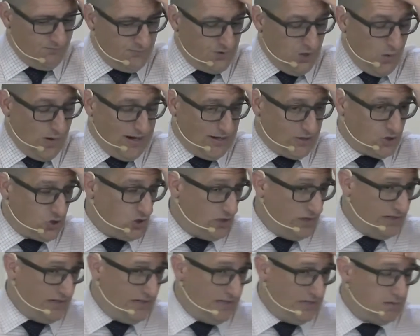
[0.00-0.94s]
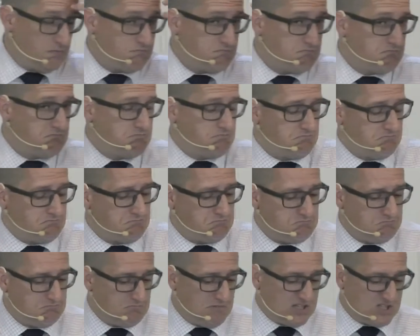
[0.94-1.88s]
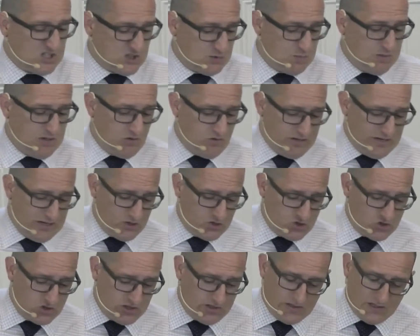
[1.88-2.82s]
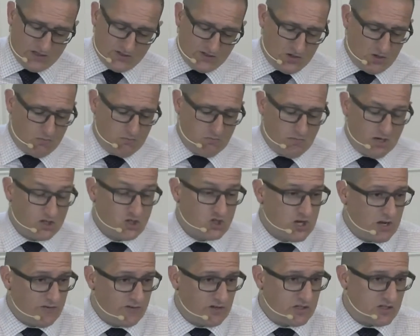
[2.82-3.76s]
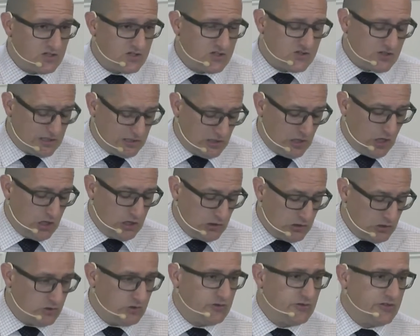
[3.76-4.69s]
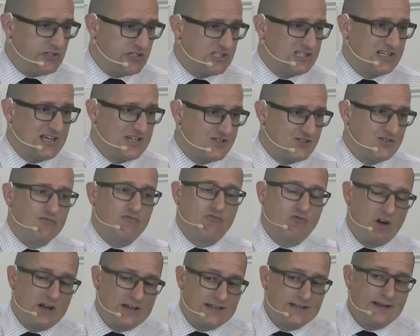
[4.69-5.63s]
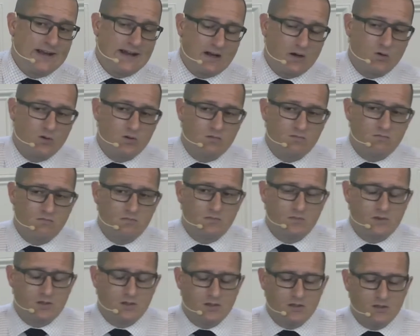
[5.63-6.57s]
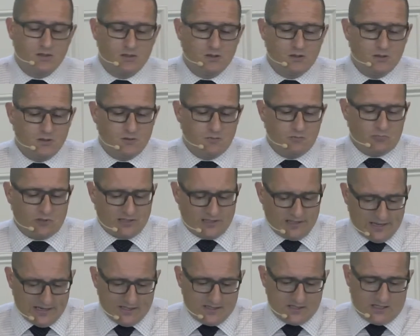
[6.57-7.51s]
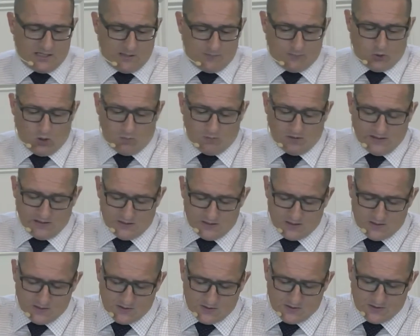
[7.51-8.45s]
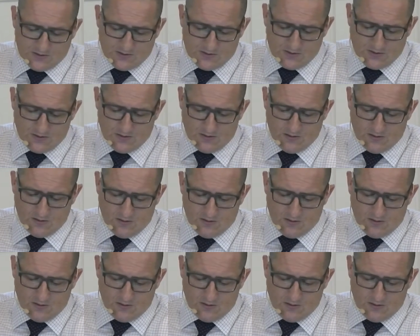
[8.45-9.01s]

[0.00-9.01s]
though actually experientially, there's not much evidence that Lot learned this lesson right now. But later he probably does.